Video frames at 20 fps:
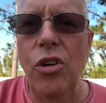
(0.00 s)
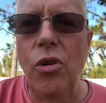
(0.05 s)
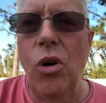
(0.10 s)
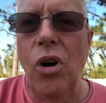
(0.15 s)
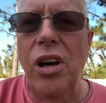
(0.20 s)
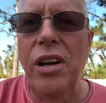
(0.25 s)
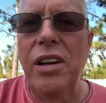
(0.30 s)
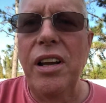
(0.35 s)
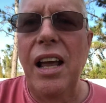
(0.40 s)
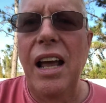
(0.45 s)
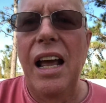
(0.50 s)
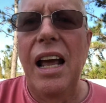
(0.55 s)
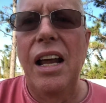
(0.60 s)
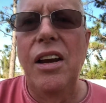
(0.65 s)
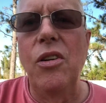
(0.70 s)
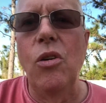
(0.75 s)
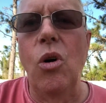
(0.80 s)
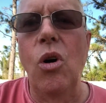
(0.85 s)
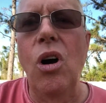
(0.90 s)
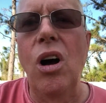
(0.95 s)
on
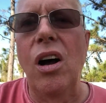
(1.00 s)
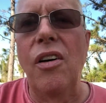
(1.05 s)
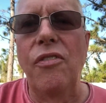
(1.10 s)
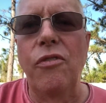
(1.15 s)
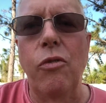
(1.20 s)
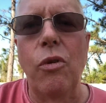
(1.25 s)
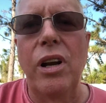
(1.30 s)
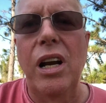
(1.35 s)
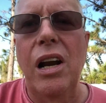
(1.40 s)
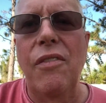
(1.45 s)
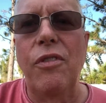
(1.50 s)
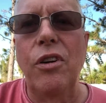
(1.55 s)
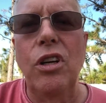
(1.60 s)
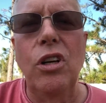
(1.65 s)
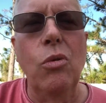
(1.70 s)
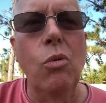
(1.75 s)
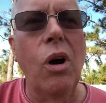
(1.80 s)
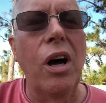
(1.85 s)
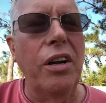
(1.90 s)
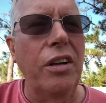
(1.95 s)
and off whenever you
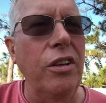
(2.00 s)
want.